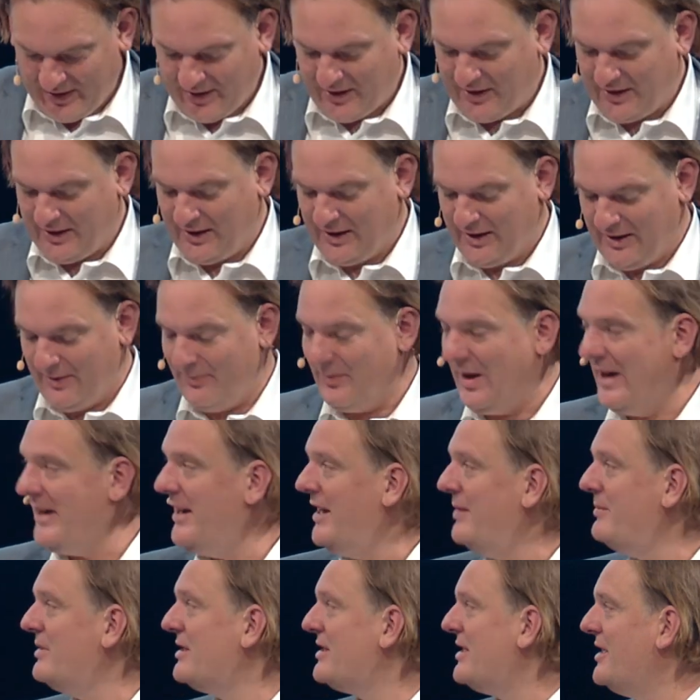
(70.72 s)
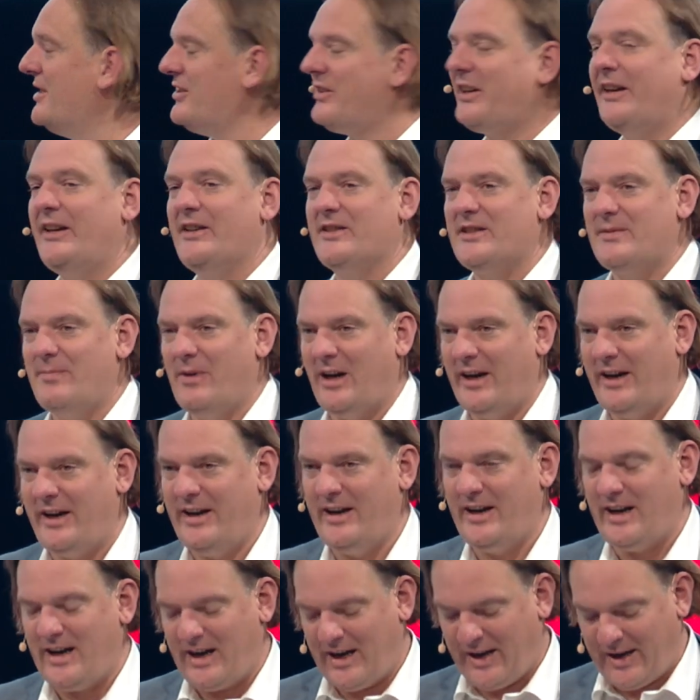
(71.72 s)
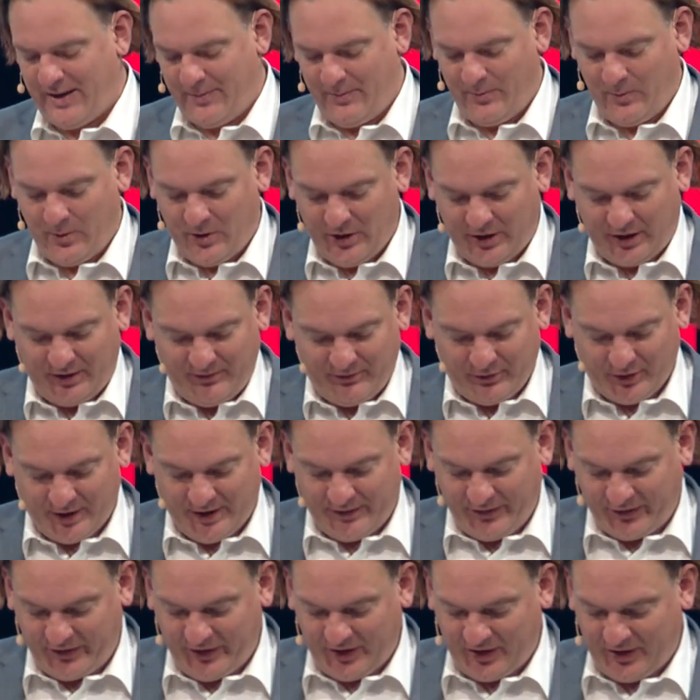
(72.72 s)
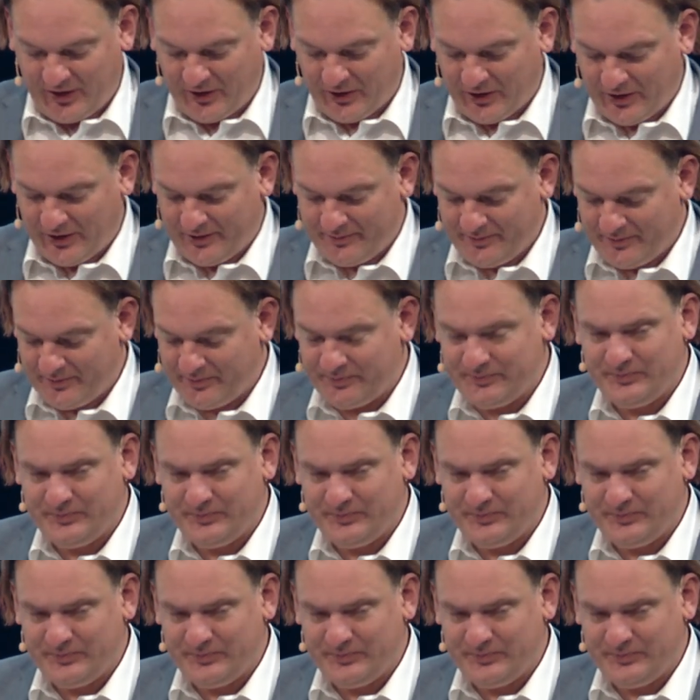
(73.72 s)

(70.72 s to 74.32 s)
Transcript: My name is Andreas Meyer. I'm working for F-Secure.